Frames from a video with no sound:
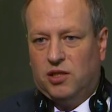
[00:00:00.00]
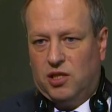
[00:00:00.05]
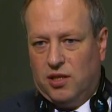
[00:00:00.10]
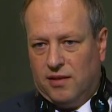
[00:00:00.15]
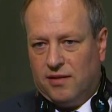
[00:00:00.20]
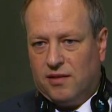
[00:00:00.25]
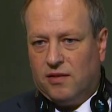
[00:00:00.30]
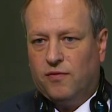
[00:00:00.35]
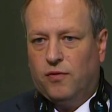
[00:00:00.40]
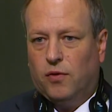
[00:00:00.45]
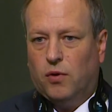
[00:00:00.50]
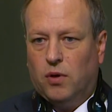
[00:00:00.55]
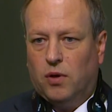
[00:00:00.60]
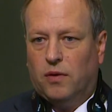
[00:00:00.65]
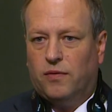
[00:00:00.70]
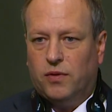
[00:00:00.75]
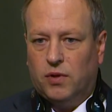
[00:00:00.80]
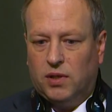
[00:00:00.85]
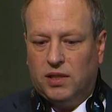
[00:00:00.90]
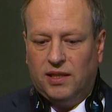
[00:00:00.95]
just
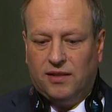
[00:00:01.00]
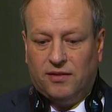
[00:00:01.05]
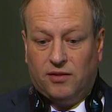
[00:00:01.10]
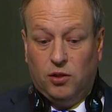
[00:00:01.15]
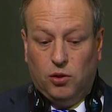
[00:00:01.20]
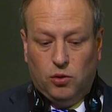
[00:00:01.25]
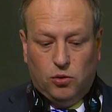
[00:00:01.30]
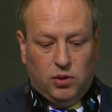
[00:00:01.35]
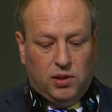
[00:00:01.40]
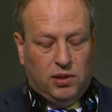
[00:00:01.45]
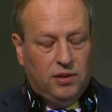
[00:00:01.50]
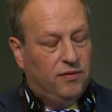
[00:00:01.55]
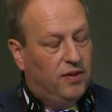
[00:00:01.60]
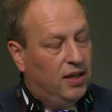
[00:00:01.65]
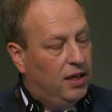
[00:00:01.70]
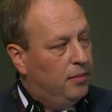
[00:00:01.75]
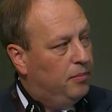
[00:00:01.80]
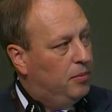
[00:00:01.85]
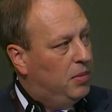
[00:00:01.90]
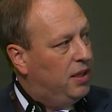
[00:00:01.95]
for these new
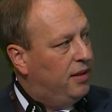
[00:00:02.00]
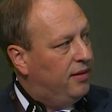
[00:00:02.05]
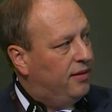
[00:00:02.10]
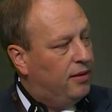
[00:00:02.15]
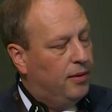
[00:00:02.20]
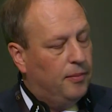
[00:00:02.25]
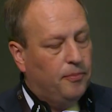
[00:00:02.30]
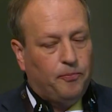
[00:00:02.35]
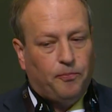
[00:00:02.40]
developments.